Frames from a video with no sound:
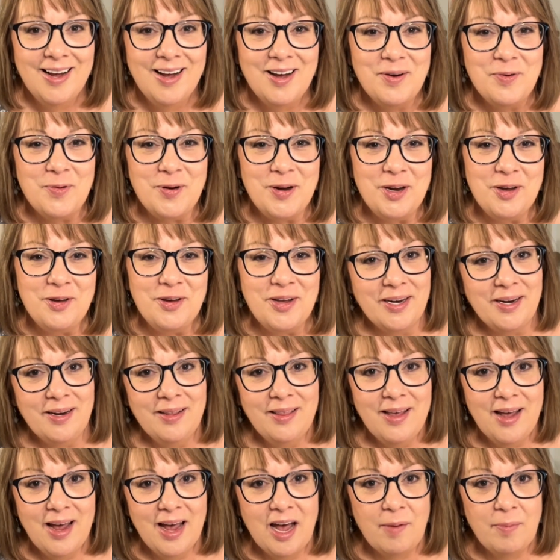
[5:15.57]
when you get in the
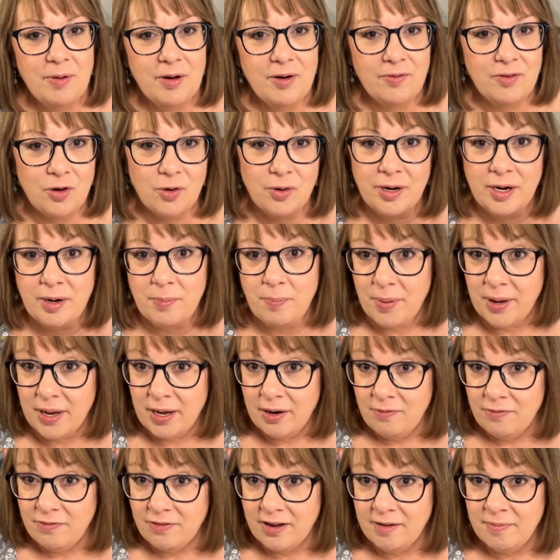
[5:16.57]
habit of going to bed
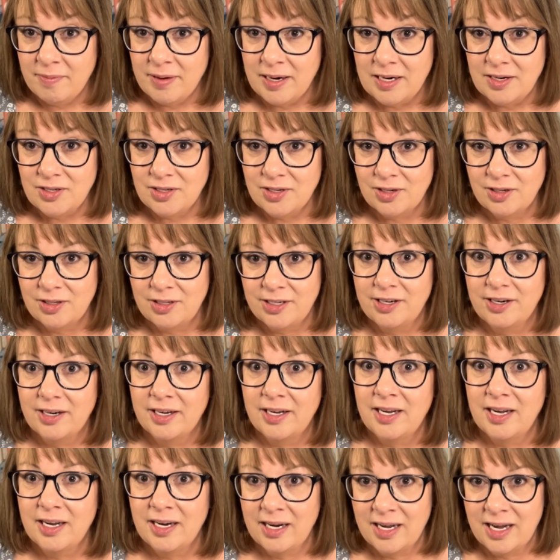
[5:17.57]
5 minutes earlier and
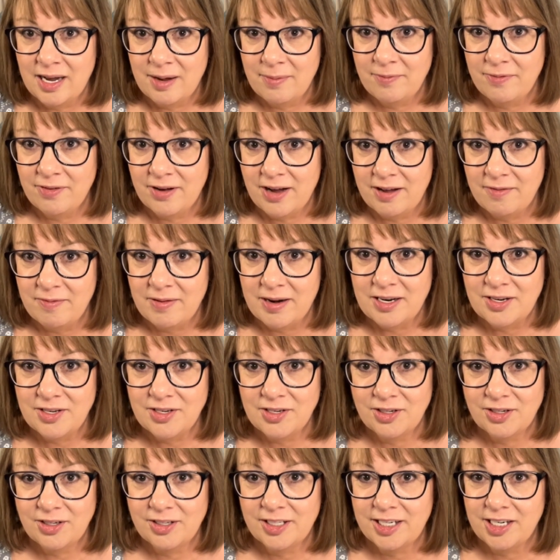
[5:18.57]
getting up 5 minutes
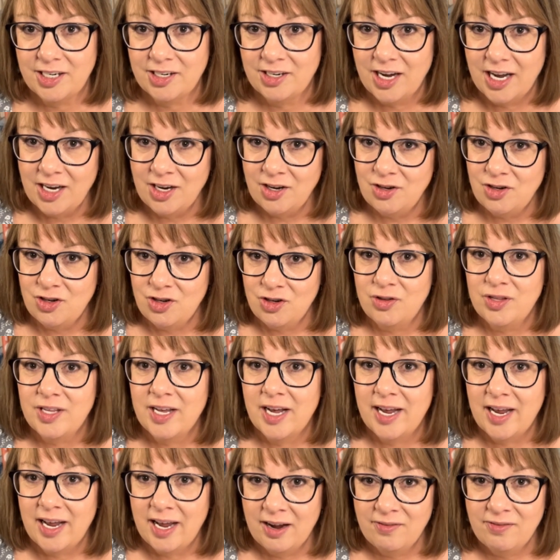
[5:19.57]
earlier, and you do
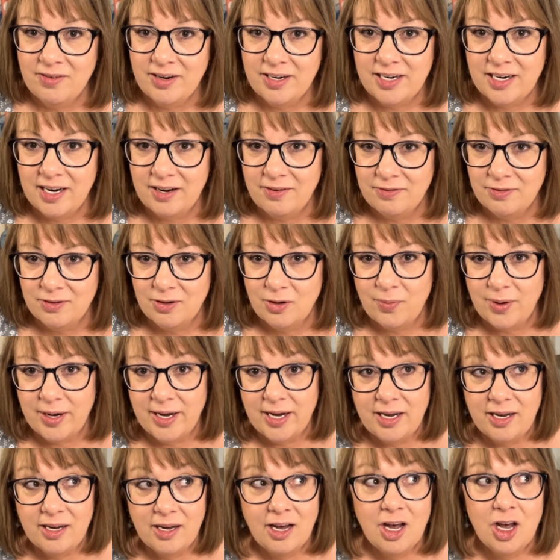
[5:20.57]
that every day for a
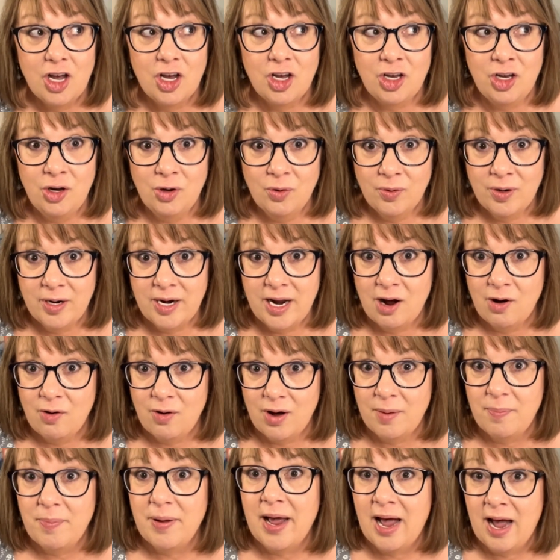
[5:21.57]
week, you are now
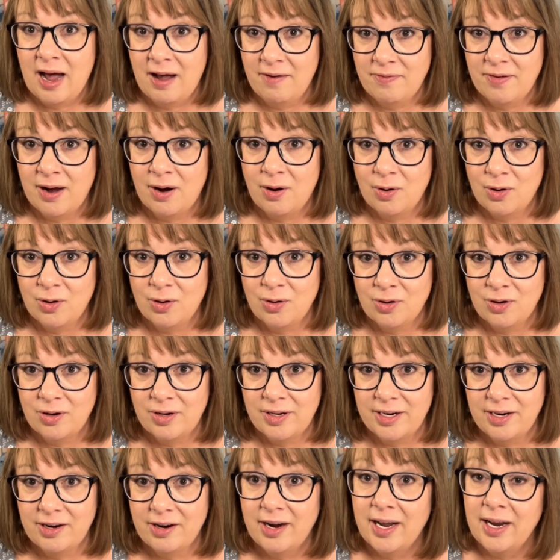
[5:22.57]
up a half hour
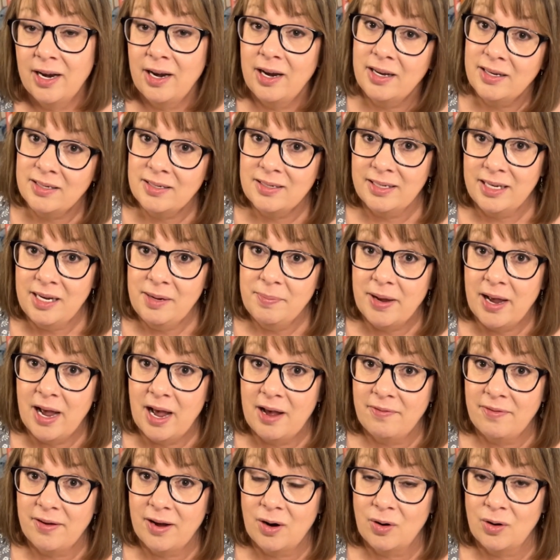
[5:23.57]
earlier and asleep a
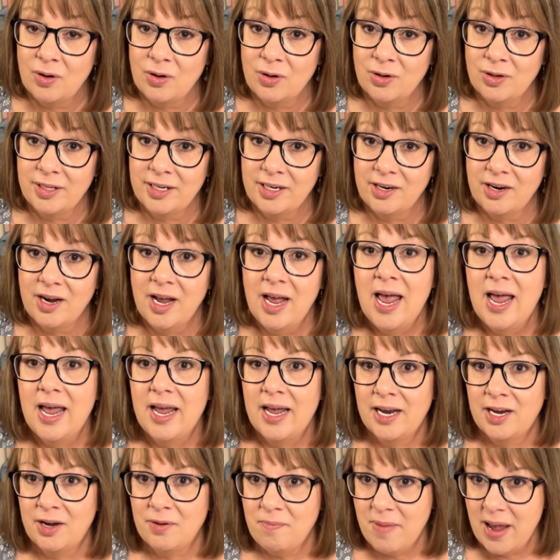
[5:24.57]
half hour earlier,
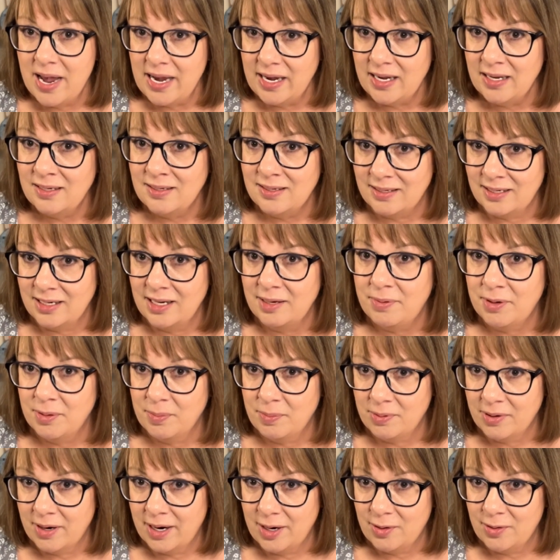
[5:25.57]
and you're making sleep your
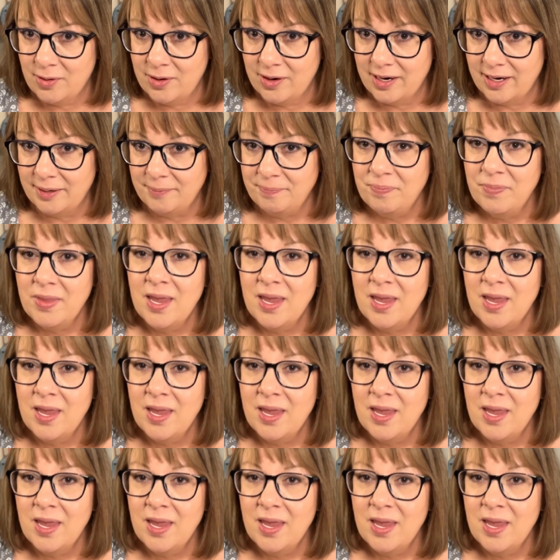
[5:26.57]
priority.